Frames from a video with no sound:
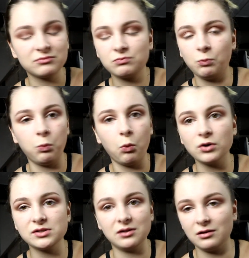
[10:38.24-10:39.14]

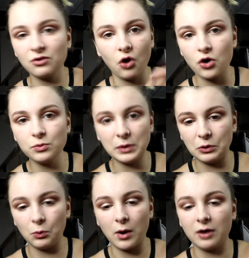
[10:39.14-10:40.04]
wasn't
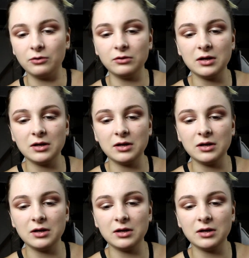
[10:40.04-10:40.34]
coping well.